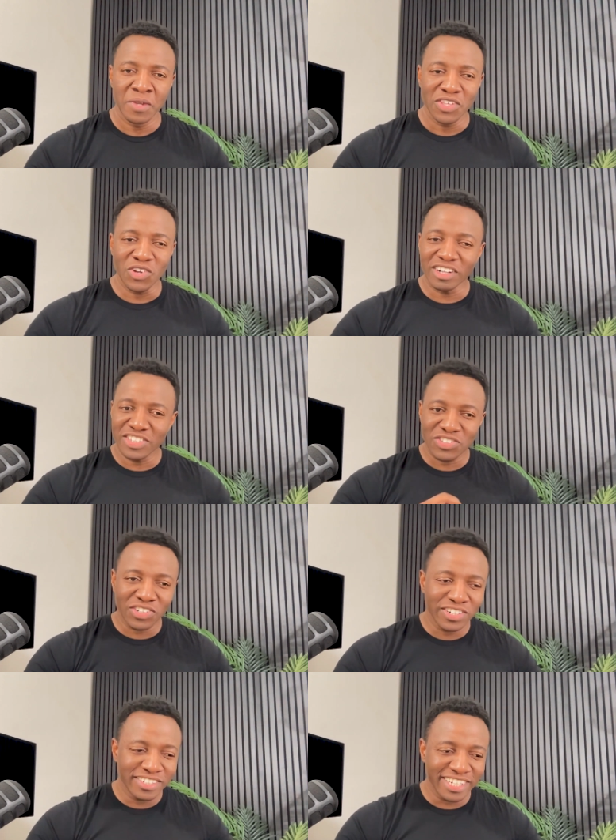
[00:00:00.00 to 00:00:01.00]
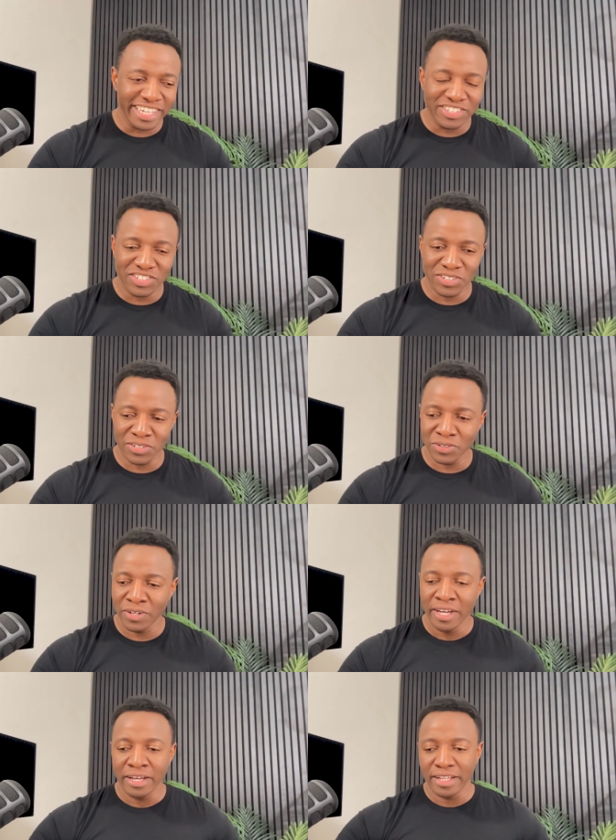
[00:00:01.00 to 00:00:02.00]
You got suckered into
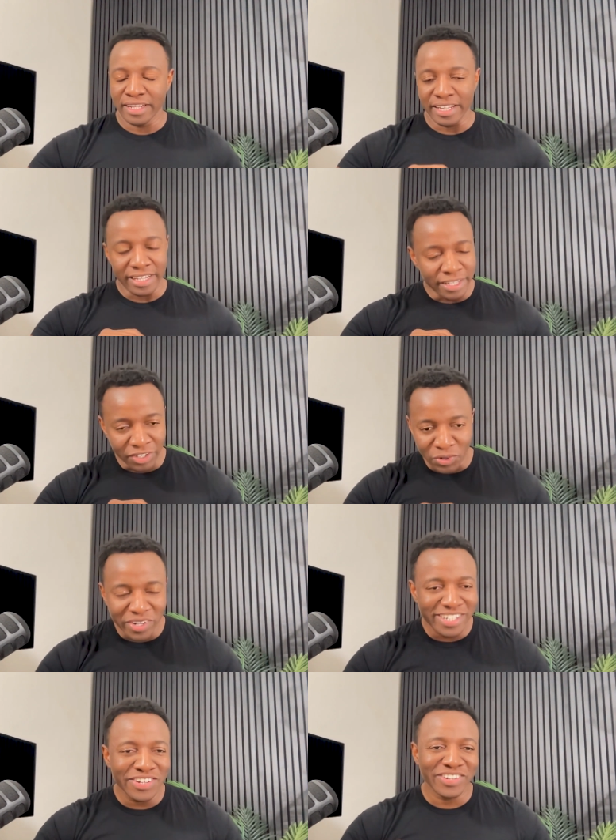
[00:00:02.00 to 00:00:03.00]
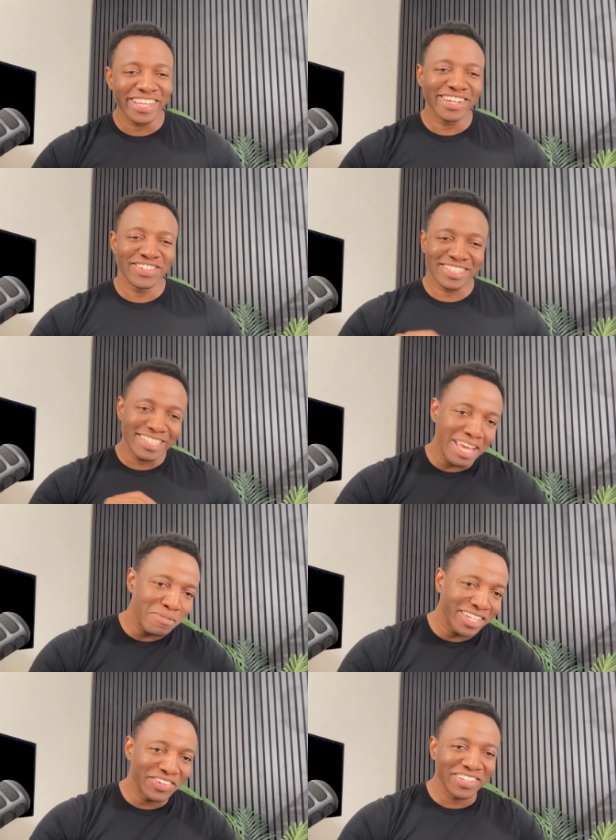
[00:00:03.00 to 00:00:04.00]
creating your layers,
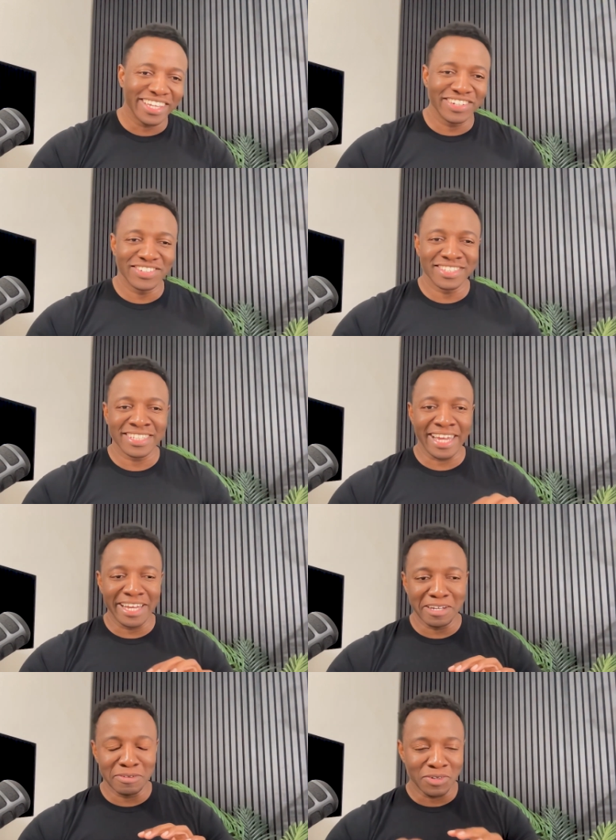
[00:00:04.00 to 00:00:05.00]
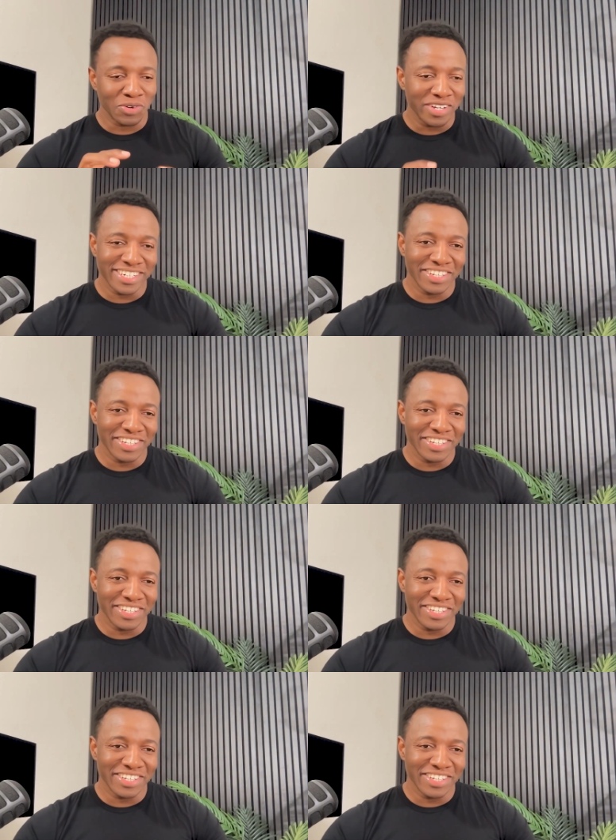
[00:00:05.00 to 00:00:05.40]
naming your layers, uh, creating mm-hmm.